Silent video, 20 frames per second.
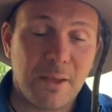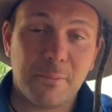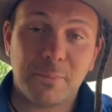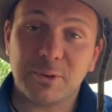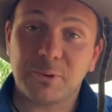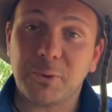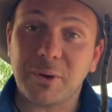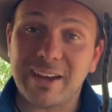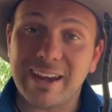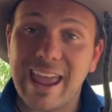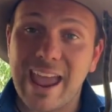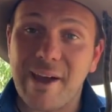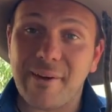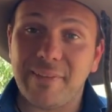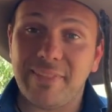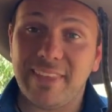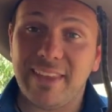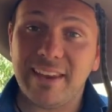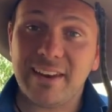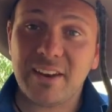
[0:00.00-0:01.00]
Between now
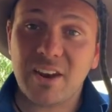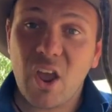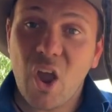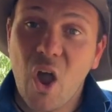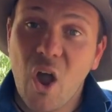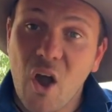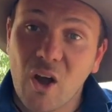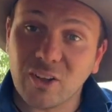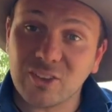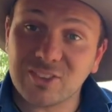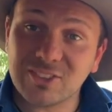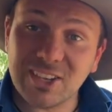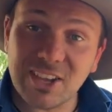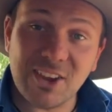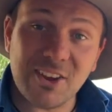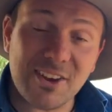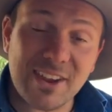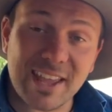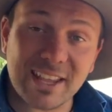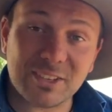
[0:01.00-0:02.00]
and then, I'll
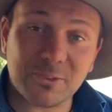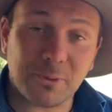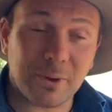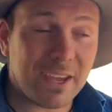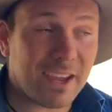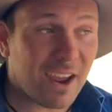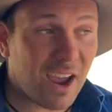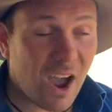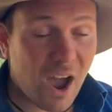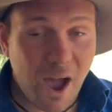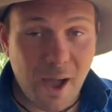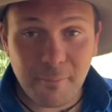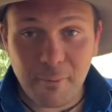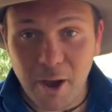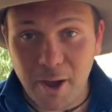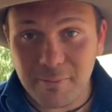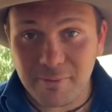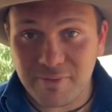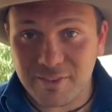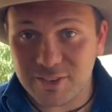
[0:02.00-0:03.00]
see you next week. I
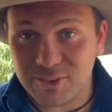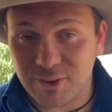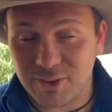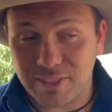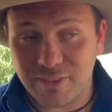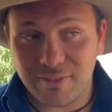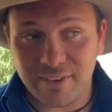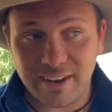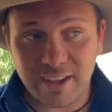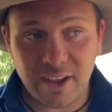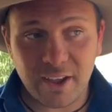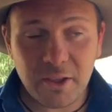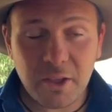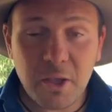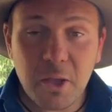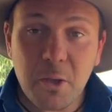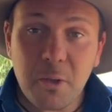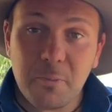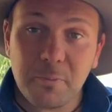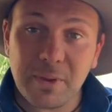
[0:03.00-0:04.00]
hope you've enjoyed the video.
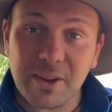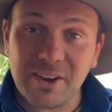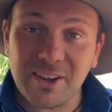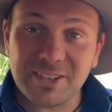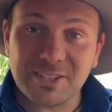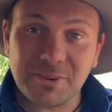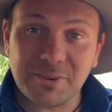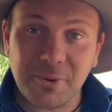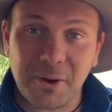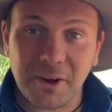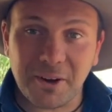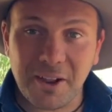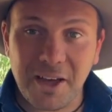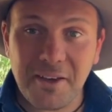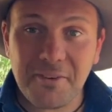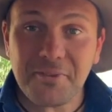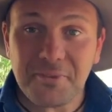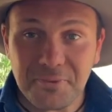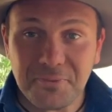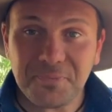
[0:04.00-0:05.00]
Be nice to
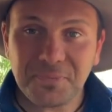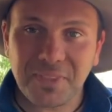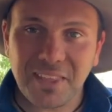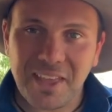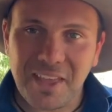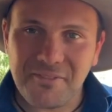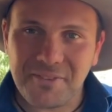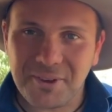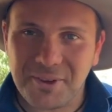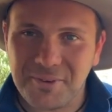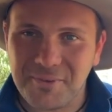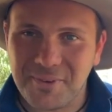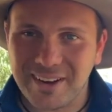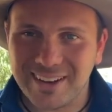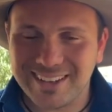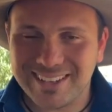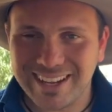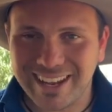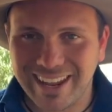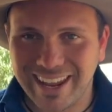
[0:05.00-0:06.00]
wildlife. Have a good one
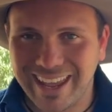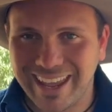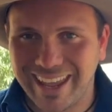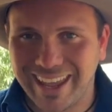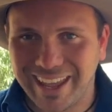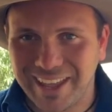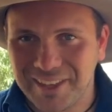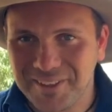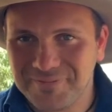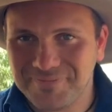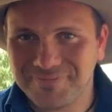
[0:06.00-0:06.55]
and take care.